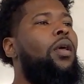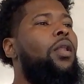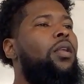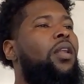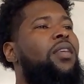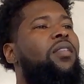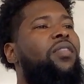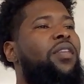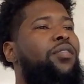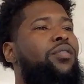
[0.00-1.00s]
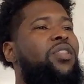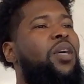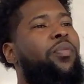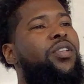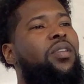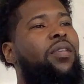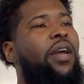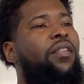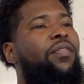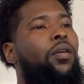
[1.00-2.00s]
The loss of lift due to separation of the
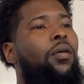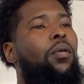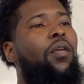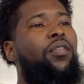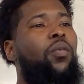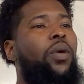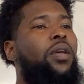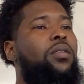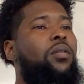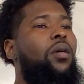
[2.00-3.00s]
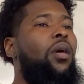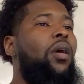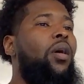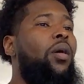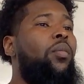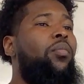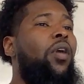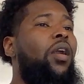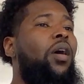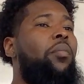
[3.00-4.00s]
airflow over the wings
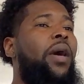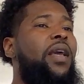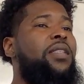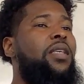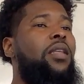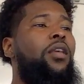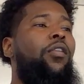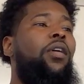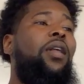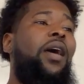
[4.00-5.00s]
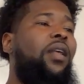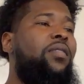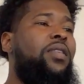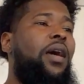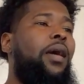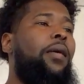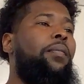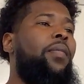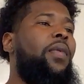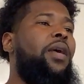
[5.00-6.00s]
brought on by exceeding the critical angle of attack.
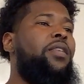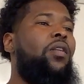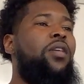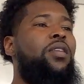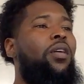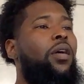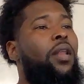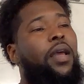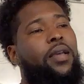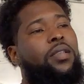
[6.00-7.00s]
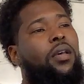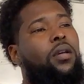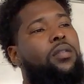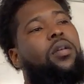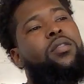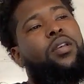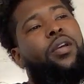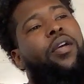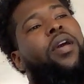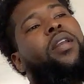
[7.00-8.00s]
And stall is, like I said, stall is going to
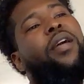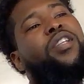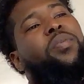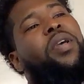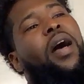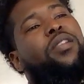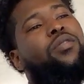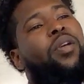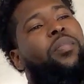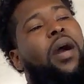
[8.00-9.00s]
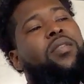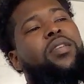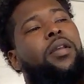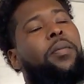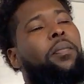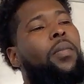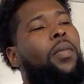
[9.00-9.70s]
create any airspeed, altitude, and power setting.